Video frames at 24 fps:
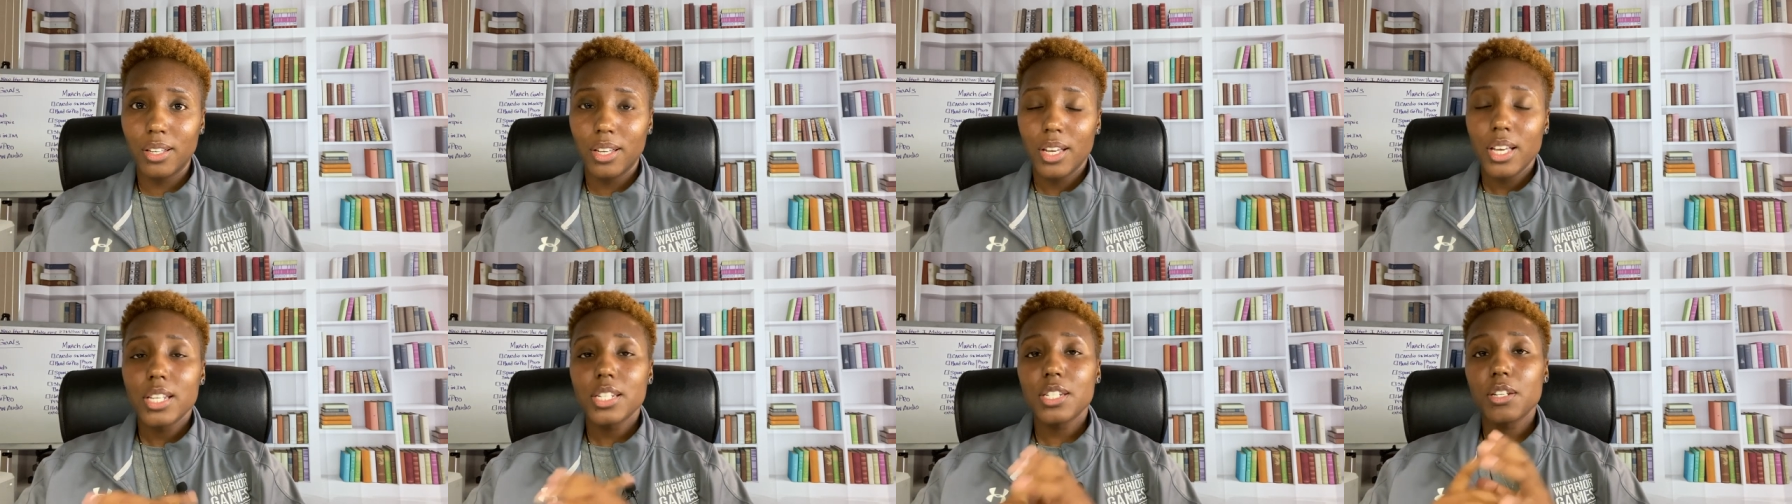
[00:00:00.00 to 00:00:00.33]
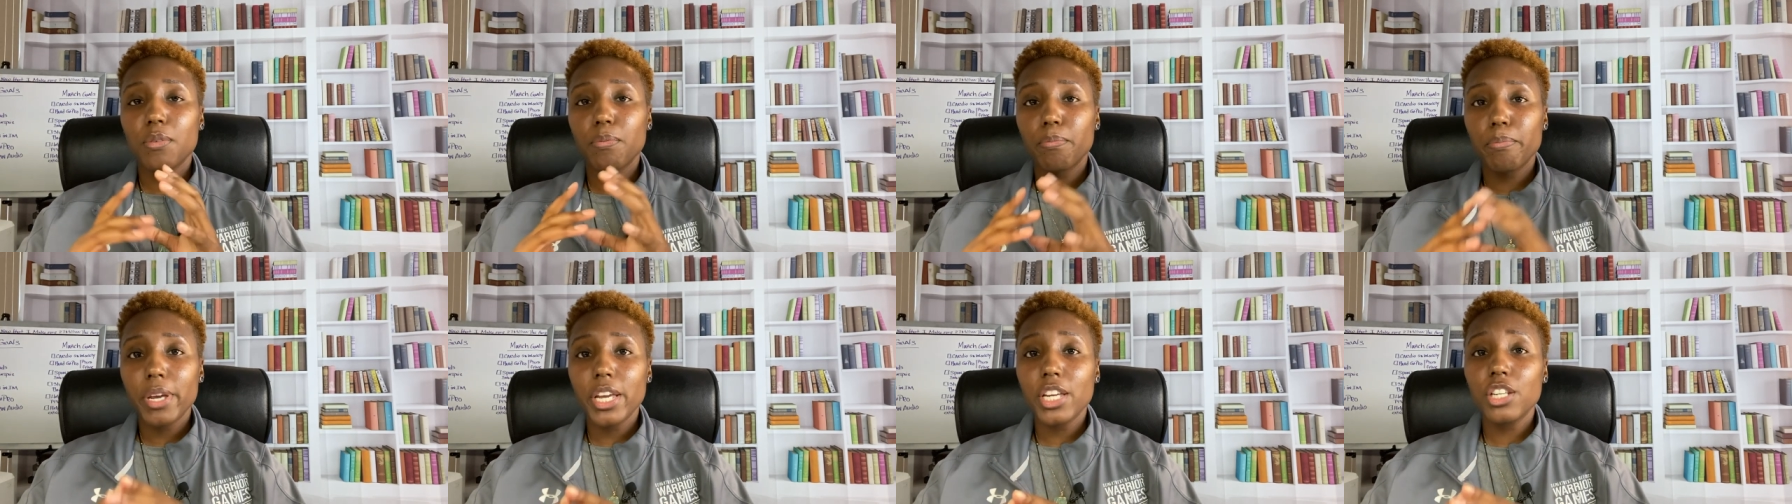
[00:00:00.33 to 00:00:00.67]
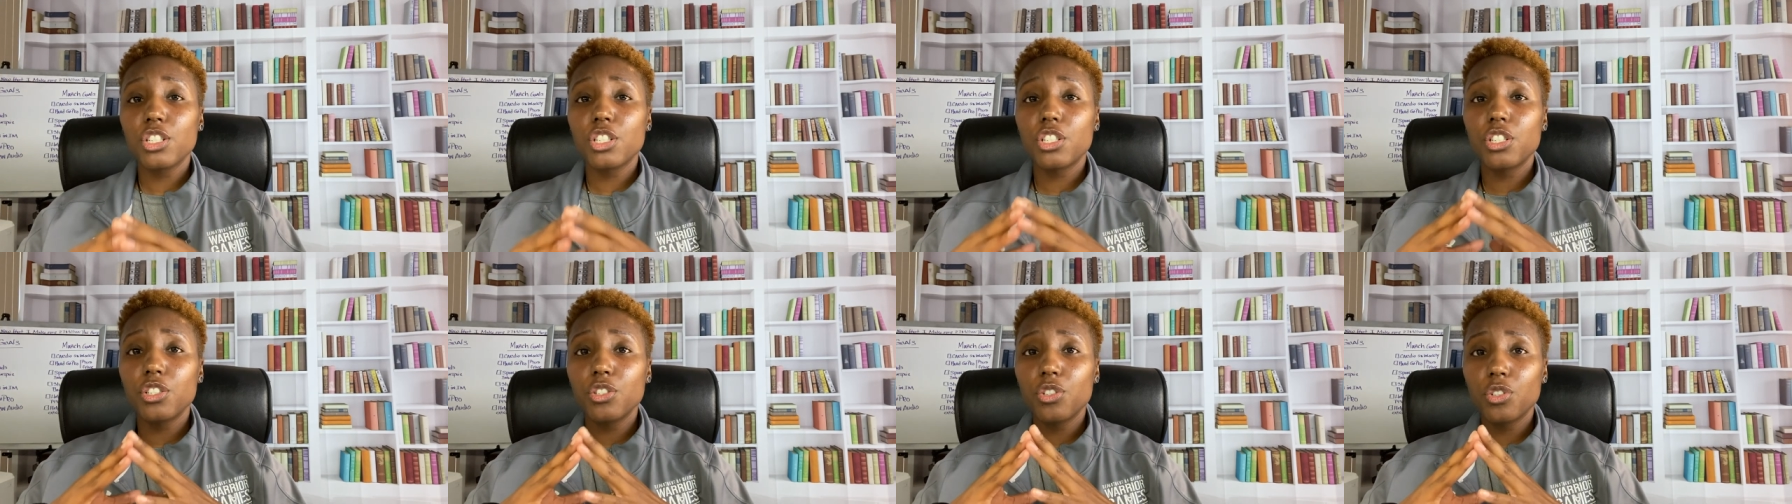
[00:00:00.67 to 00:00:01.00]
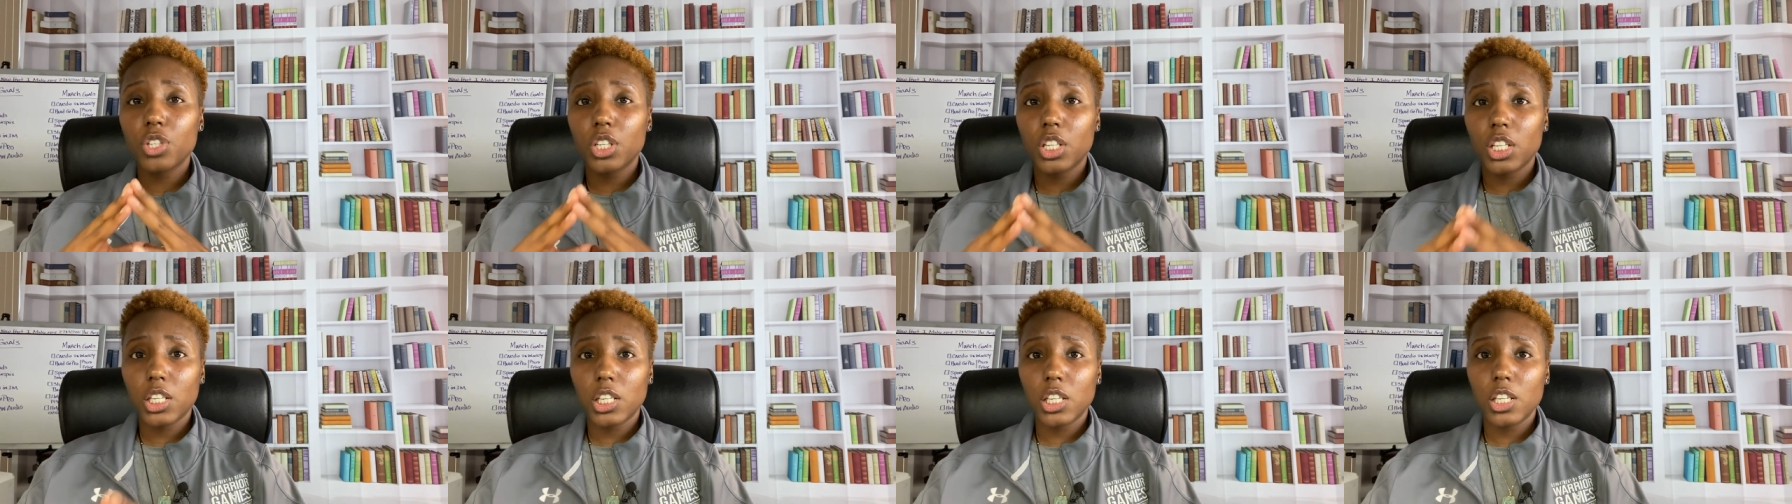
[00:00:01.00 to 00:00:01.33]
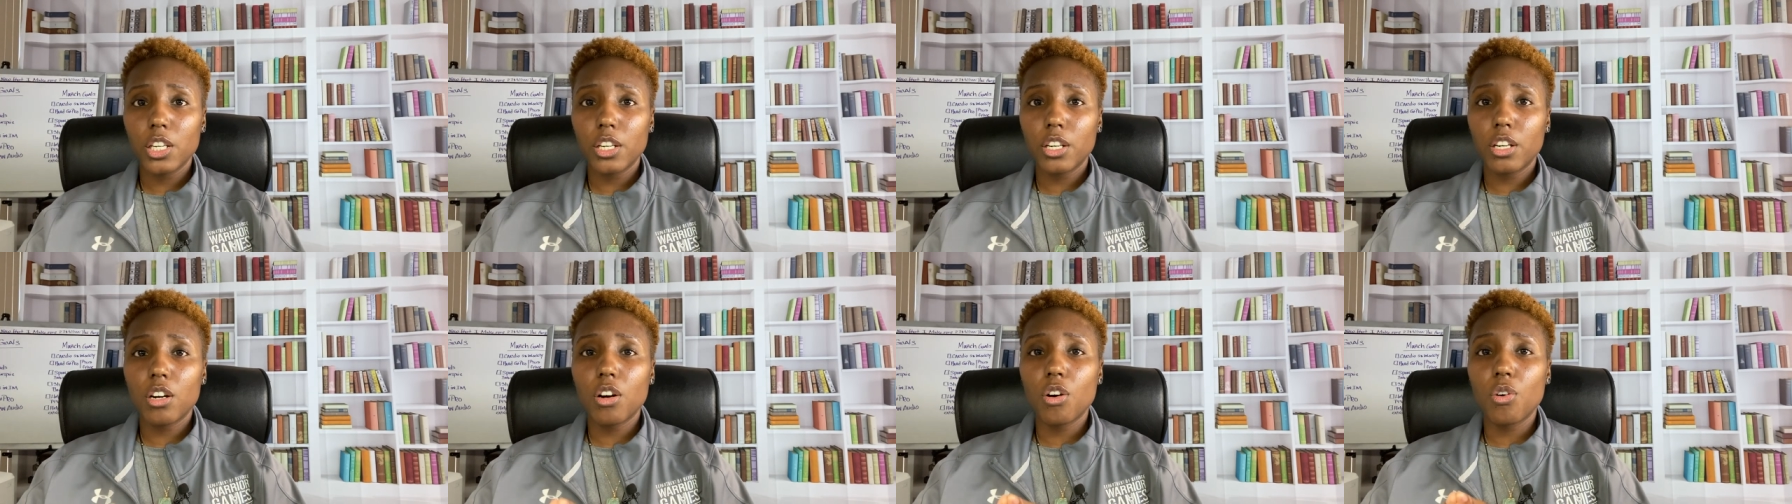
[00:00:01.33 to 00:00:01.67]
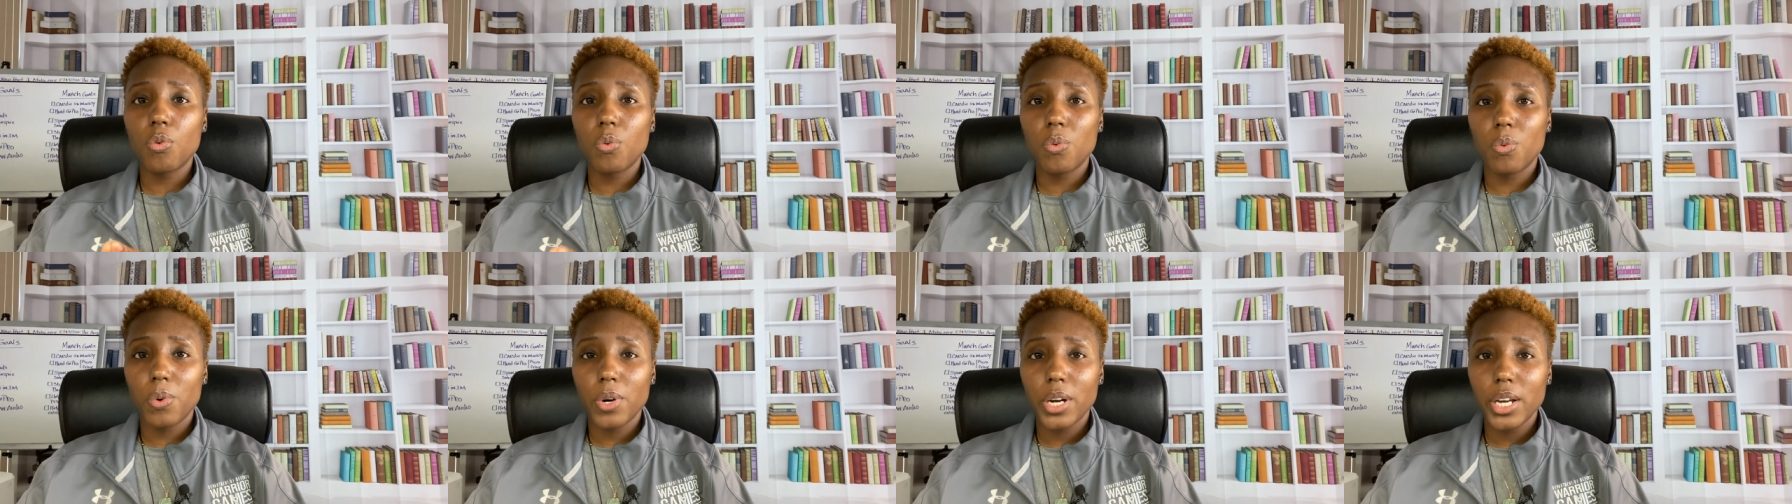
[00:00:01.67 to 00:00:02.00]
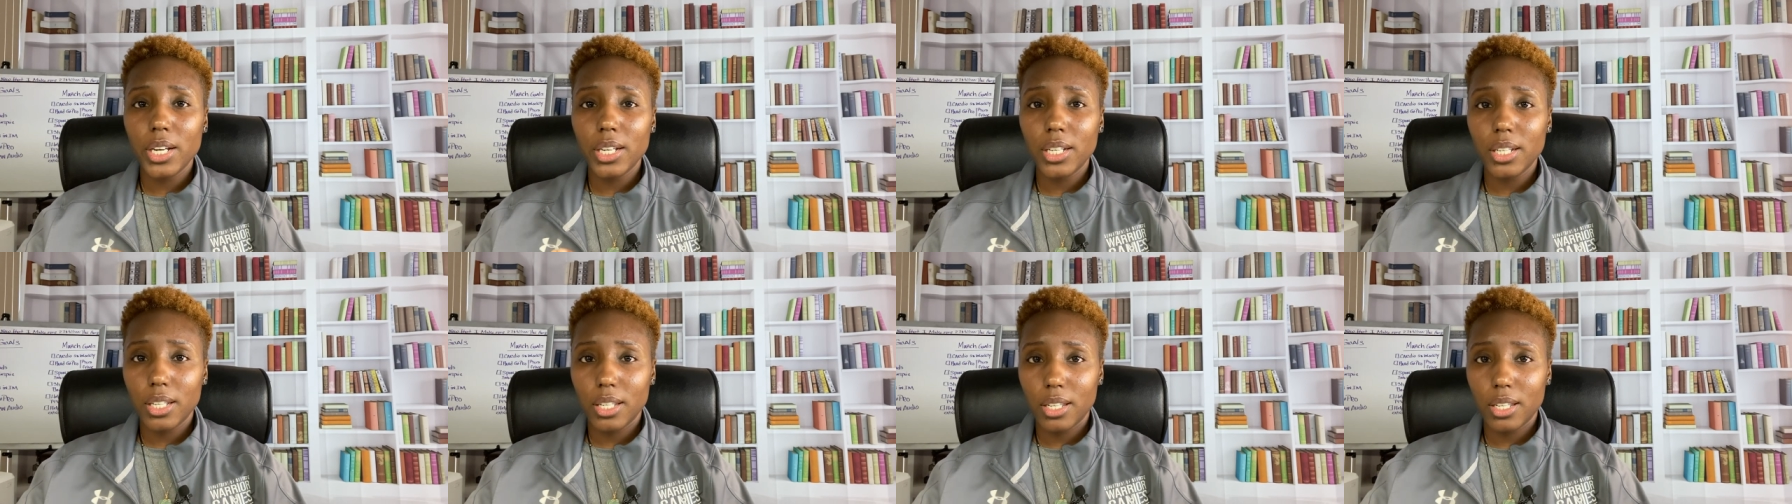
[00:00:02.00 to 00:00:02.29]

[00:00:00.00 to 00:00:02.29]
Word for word: So make sure you're clear on what it